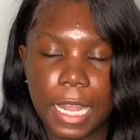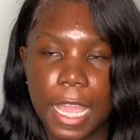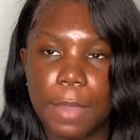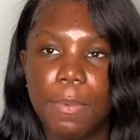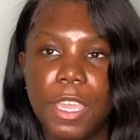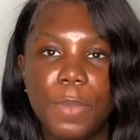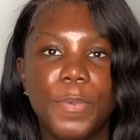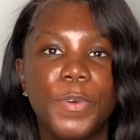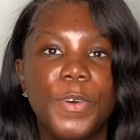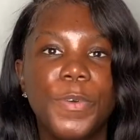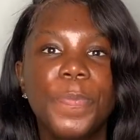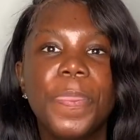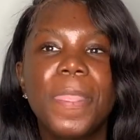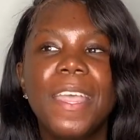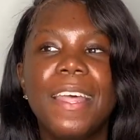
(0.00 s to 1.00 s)
Like people
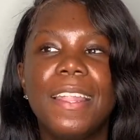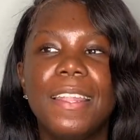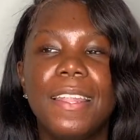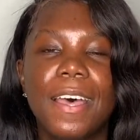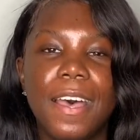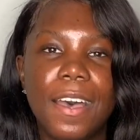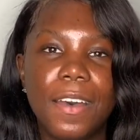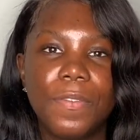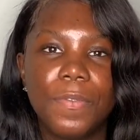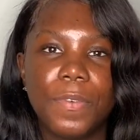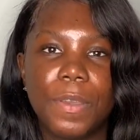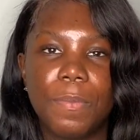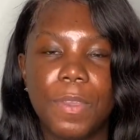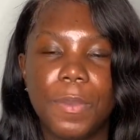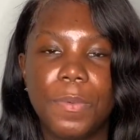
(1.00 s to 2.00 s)
love
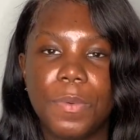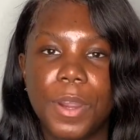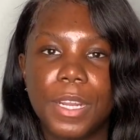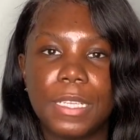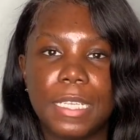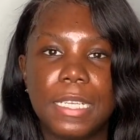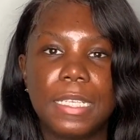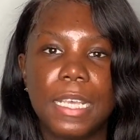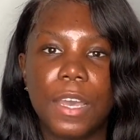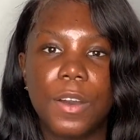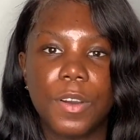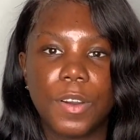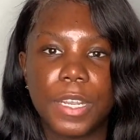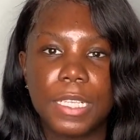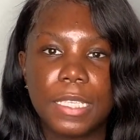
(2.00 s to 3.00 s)
when people are detail
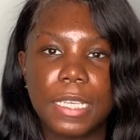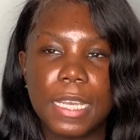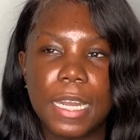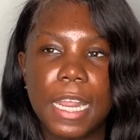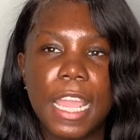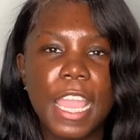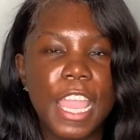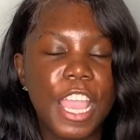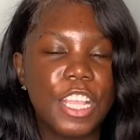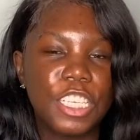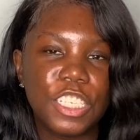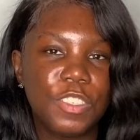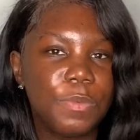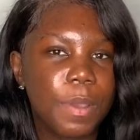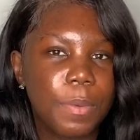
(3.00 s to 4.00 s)
oriented and
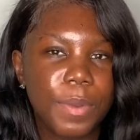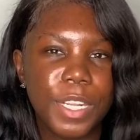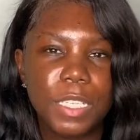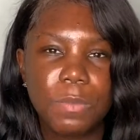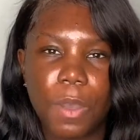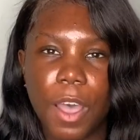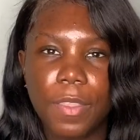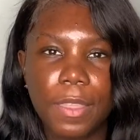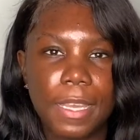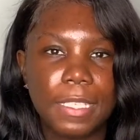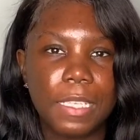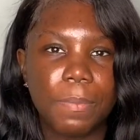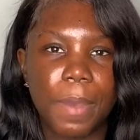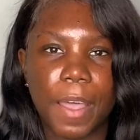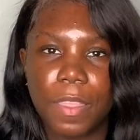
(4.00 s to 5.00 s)
just remember the small
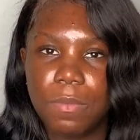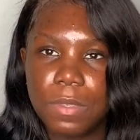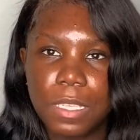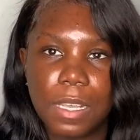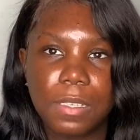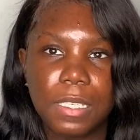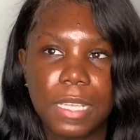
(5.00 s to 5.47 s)
things about themselves.